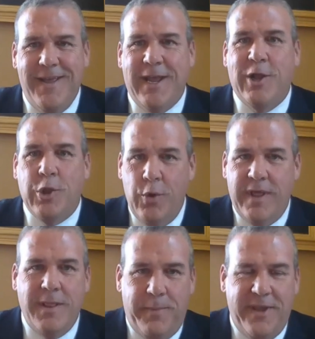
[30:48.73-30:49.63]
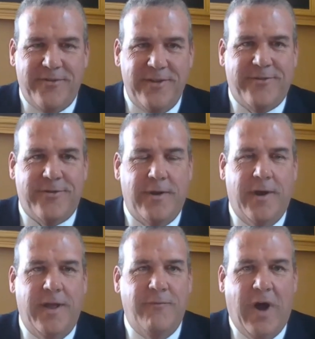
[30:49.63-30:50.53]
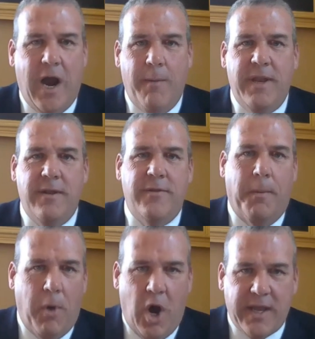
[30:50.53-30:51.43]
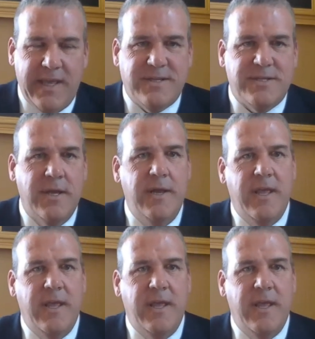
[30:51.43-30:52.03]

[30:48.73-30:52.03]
including the business environment, the markets.